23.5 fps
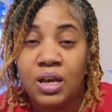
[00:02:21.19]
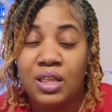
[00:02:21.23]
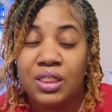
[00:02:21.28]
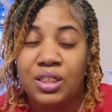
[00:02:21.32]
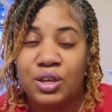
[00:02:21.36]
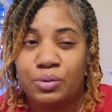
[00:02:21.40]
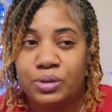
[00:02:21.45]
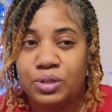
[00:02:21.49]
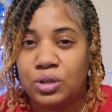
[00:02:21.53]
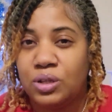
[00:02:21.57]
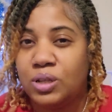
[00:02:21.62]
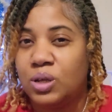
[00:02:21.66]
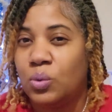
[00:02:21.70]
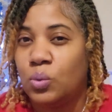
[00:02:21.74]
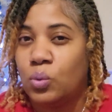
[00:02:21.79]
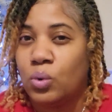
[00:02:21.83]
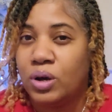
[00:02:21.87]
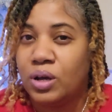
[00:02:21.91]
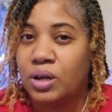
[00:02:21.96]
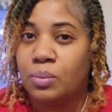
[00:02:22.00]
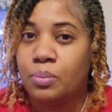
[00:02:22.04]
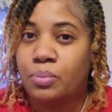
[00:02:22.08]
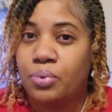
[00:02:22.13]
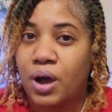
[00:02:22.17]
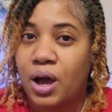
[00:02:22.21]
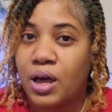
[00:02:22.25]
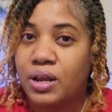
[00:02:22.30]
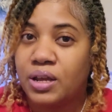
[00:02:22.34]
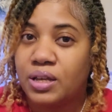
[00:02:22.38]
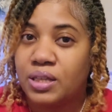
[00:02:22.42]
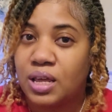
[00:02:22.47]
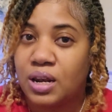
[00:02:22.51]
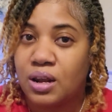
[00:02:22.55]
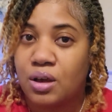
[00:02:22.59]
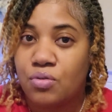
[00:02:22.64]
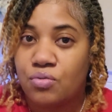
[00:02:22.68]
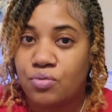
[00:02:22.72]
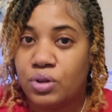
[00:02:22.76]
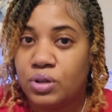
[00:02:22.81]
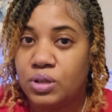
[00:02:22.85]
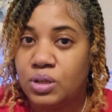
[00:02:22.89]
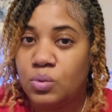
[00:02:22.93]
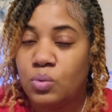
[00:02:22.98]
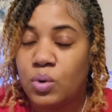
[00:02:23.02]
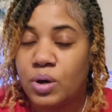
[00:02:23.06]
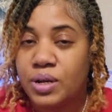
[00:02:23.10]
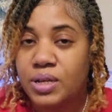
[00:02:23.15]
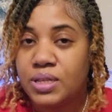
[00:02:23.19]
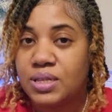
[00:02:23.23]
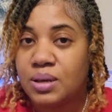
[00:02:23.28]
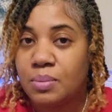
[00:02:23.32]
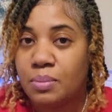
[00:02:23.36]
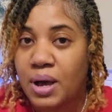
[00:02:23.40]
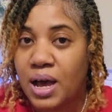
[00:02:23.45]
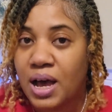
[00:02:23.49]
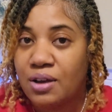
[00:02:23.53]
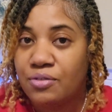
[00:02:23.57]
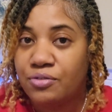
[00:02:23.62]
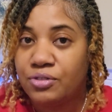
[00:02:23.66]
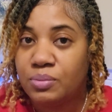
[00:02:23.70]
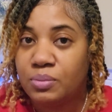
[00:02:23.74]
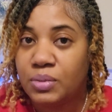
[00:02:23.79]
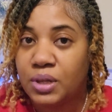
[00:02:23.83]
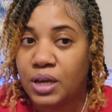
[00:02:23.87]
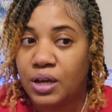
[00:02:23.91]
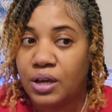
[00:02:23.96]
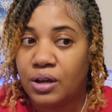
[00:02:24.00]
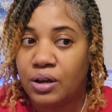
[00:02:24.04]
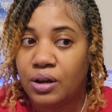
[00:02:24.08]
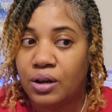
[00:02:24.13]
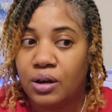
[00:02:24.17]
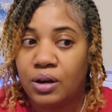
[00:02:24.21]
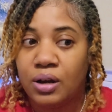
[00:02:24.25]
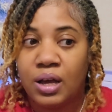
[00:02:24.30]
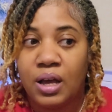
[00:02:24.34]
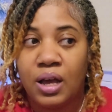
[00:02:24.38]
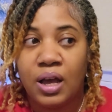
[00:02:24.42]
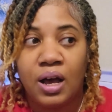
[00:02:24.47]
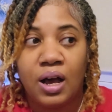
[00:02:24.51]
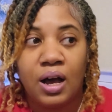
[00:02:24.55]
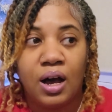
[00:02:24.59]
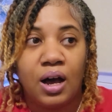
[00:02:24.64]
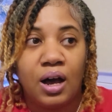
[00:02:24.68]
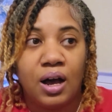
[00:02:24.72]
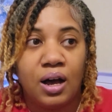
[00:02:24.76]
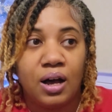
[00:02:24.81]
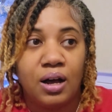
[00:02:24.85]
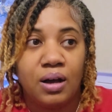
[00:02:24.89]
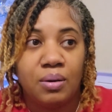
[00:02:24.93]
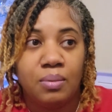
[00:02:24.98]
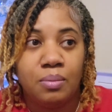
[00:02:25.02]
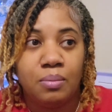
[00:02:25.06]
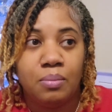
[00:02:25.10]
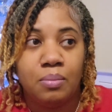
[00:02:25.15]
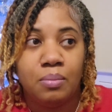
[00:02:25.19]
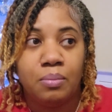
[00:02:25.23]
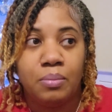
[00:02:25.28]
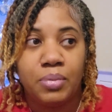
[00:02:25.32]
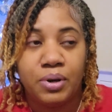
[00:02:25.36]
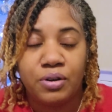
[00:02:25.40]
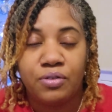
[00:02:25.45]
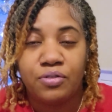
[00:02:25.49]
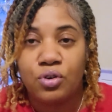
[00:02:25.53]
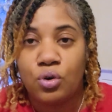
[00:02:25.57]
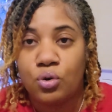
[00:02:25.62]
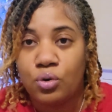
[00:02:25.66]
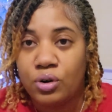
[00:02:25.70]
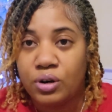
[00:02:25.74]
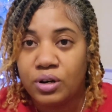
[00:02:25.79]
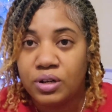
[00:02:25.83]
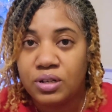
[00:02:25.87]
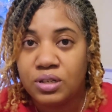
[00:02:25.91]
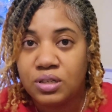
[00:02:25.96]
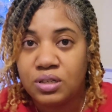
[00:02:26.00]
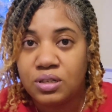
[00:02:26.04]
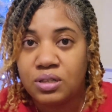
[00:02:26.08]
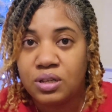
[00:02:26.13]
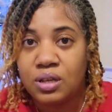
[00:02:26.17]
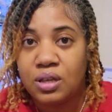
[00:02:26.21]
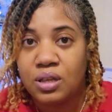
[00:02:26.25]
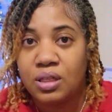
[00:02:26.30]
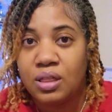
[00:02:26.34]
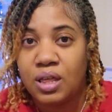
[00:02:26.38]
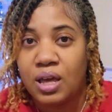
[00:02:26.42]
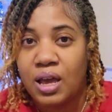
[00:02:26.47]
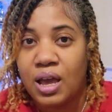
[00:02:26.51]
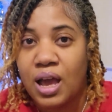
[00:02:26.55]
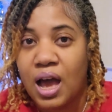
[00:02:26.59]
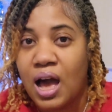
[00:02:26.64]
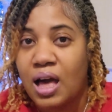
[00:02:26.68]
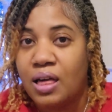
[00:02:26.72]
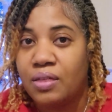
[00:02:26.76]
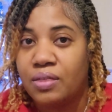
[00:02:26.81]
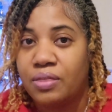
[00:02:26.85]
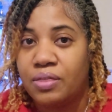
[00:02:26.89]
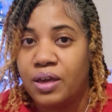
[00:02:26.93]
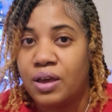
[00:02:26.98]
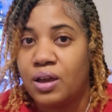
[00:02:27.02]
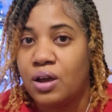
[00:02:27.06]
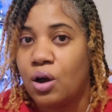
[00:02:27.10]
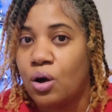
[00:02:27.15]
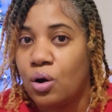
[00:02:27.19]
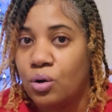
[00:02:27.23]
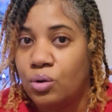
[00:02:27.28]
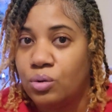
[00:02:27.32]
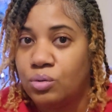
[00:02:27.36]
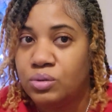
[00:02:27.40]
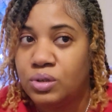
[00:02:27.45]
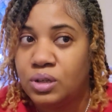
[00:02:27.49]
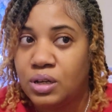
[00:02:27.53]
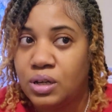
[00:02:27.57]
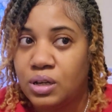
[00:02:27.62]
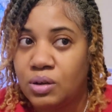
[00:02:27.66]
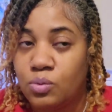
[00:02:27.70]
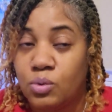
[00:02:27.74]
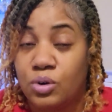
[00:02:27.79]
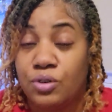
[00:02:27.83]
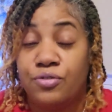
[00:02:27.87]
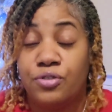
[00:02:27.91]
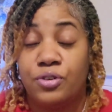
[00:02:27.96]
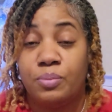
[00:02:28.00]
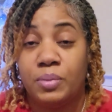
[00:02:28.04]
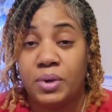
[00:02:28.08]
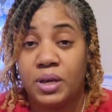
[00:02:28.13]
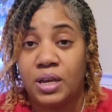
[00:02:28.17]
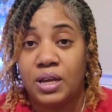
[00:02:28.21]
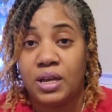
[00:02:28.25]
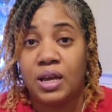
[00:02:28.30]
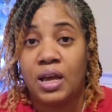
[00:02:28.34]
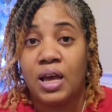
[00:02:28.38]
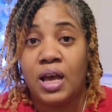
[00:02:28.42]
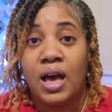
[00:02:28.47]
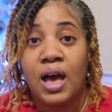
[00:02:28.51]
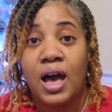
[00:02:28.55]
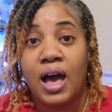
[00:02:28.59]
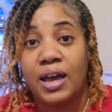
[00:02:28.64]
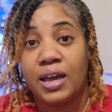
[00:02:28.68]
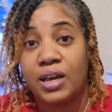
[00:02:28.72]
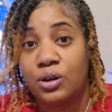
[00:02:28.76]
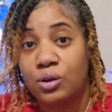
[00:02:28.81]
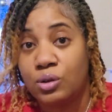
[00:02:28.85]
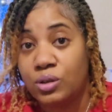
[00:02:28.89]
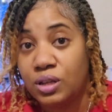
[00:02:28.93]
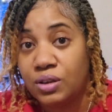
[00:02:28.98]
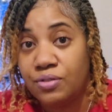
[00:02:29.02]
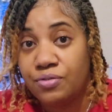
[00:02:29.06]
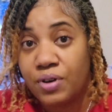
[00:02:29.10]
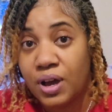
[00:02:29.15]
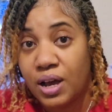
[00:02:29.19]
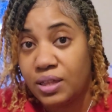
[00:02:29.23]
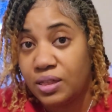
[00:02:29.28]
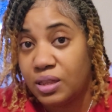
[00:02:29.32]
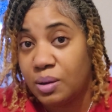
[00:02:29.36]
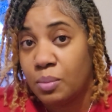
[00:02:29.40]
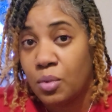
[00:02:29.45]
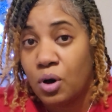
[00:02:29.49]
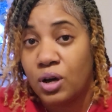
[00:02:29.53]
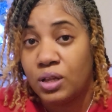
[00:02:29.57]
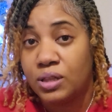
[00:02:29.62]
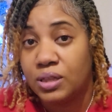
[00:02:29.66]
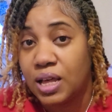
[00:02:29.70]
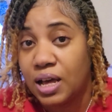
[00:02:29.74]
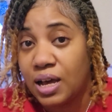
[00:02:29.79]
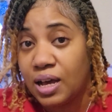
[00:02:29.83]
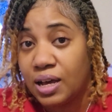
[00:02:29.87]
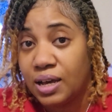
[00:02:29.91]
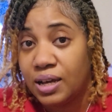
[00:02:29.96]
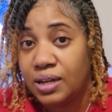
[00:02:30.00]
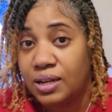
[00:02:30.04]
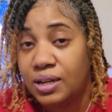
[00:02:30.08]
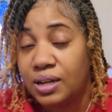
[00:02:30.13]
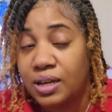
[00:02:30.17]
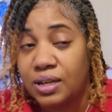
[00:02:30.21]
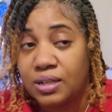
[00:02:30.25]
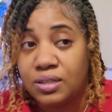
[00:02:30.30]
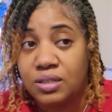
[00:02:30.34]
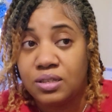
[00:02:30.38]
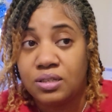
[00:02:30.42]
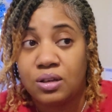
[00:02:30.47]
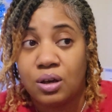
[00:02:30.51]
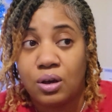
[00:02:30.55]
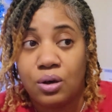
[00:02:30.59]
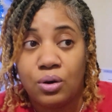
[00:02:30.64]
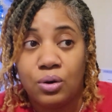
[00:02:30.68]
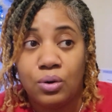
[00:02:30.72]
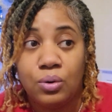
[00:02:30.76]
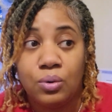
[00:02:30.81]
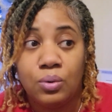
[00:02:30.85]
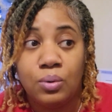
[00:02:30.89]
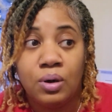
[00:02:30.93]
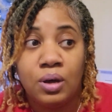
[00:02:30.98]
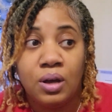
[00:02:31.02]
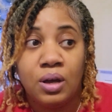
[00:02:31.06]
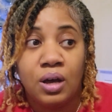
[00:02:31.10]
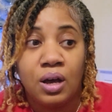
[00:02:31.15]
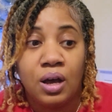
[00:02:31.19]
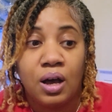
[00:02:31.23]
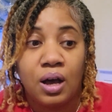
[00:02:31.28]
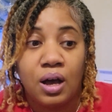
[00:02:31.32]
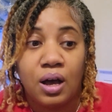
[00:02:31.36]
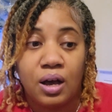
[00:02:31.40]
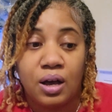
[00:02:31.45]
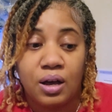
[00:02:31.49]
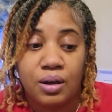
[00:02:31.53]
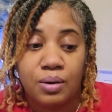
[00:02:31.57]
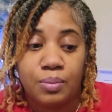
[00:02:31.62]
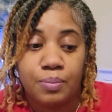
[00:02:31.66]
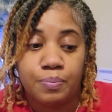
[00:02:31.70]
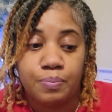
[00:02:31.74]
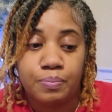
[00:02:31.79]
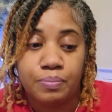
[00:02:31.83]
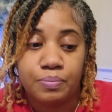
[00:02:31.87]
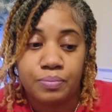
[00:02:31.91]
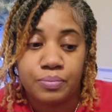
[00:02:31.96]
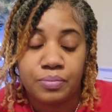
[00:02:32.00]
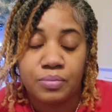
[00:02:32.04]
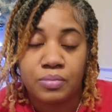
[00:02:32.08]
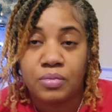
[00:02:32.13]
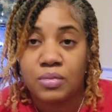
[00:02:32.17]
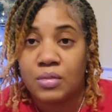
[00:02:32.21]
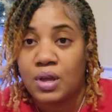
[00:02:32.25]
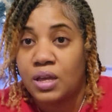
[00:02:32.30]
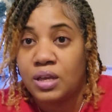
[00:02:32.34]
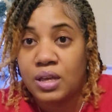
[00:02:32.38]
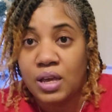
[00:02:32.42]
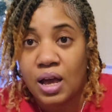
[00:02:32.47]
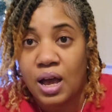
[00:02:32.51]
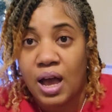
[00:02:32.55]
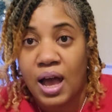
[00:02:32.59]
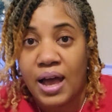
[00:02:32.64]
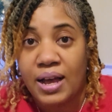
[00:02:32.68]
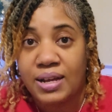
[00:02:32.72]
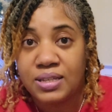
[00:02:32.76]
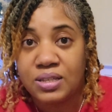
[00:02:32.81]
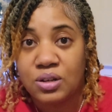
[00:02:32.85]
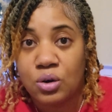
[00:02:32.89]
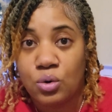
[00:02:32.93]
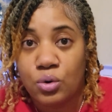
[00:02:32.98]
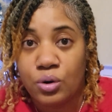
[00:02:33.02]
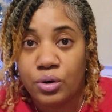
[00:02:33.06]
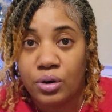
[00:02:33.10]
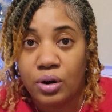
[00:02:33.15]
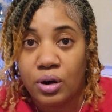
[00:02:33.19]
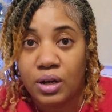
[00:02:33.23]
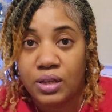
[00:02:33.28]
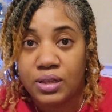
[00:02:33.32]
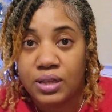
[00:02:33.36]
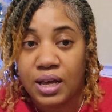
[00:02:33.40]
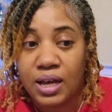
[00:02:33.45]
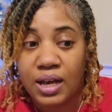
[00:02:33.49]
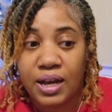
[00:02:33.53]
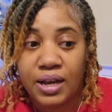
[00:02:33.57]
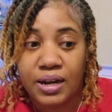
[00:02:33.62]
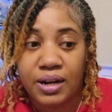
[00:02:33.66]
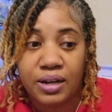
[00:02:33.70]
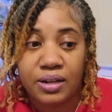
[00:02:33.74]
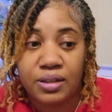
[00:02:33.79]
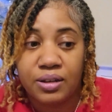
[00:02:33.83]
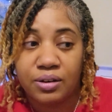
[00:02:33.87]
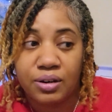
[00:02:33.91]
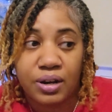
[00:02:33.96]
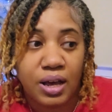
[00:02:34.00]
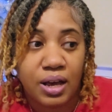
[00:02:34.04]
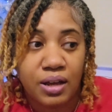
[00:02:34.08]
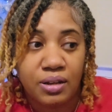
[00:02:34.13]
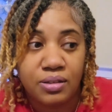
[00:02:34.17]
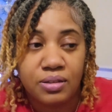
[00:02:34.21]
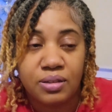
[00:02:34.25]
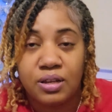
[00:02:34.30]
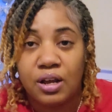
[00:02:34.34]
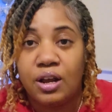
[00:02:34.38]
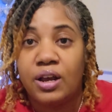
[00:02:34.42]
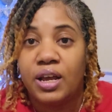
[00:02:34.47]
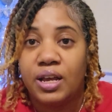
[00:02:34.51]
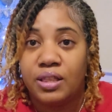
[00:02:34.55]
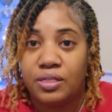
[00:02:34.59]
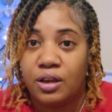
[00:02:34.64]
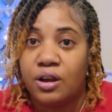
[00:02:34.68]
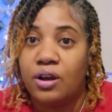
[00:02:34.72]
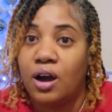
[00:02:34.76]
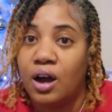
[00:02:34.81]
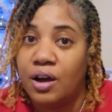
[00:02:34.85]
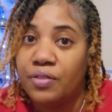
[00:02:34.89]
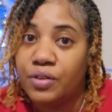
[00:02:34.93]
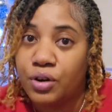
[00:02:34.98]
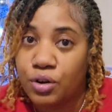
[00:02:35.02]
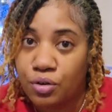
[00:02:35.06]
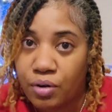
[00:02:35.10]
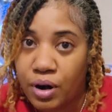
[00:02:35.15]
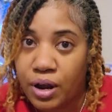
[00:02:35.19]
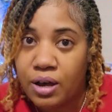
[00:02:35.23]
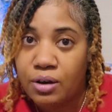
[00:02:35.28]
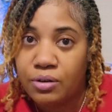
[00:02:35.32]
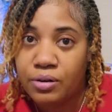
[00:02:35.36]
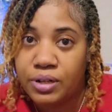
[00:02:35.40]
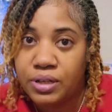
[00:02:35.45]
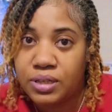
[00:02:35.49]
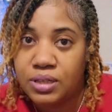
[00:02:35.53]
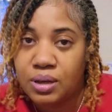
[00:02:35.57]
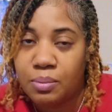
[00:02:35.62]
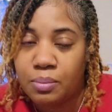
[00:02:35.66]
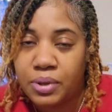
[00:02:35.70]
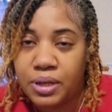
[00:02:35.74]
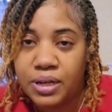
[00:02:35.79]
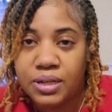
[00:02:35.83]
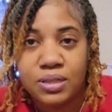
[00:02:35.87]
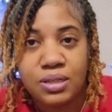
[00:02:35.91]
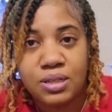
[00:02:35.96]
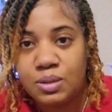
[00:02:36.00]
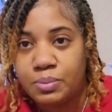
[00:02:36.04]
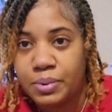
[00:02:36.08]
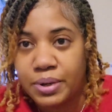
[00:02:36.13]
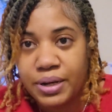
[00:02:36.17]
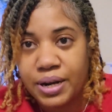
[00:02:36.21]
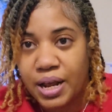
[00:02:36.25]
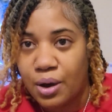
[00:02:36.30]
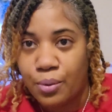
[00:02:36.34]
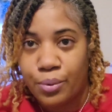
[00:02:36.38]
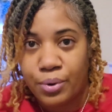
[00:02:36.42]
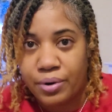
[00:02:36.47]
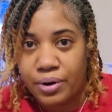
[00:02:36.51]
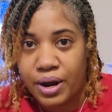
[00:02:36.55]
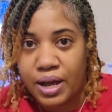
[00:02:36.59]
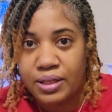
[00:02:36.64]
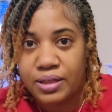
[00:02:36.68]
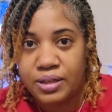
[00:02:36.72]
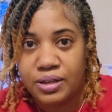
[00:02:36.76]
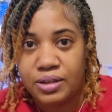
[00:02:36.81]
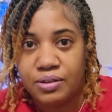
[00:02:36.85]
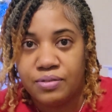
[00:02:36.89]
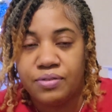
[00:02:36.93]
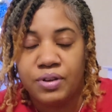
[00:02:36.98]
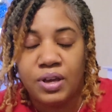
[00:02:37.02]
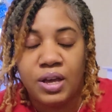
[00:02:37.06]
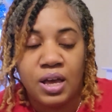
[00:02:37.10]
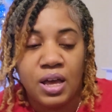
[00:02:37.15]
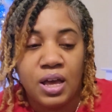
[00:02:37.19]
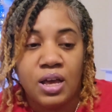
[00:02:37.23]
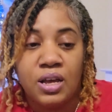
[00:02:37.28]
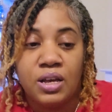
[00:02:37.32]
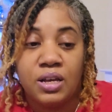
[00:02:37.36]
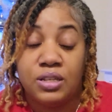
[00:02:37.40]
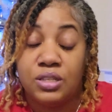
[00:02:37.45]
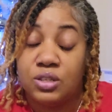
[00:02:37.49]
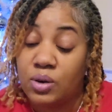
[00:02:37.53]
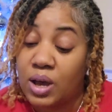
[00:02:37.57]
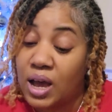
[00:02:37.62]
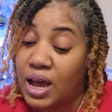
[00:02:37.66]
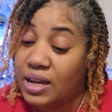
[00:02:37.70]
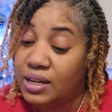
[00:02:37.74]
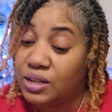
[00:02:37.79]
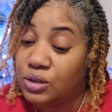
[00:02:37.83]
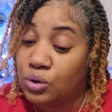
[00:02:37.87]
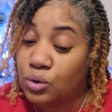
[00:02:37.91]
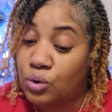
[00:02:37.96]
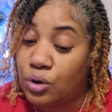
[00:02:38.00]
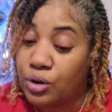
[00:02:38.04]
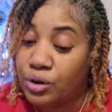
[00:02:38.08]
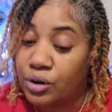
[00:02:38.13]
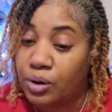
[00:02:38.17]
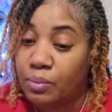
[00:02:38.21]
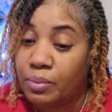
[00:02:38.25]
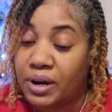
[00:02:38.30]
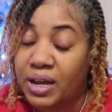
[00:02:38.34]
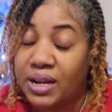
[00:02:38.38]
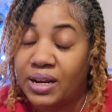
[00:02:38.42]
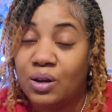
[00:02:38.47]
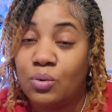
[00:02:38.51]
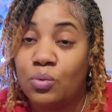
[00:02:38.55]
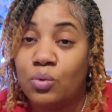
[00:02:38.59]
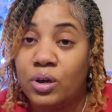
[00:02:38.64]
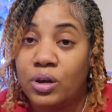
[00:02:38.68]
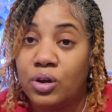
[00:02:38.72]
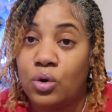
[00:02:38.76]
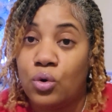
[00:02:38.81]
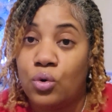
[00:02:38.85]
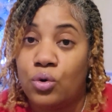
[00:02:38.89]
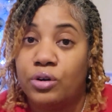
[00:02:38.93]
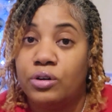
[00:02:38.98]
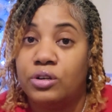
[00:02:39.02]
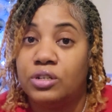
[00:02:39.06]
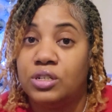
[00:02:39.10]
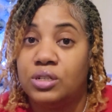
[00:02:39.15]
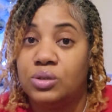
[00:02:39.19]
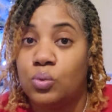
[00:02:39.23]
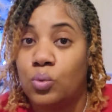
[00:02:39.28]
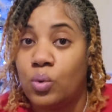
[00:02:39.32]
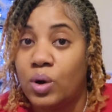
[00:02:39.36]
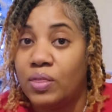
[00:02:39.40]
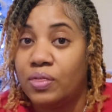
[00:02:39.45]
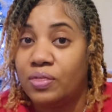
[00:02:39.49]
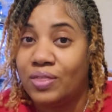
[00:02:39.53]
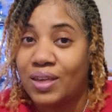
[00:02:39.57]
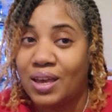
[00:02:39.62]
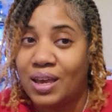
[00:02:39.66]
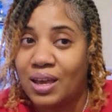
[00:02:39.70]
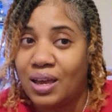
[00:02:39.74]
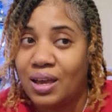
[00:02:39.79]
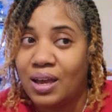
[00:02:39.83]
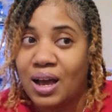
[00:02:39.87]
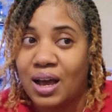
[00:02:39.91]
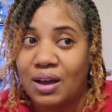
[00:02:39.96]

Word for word: There was only one product that I really wanted to buy from there, um but of course they they are only, well, for me, I can only find them online, and so um yeah, I had to order online. I did not, they're, they're on the ground in some places, but not where I live, and so I had to order. But I didn't want to order just one thing.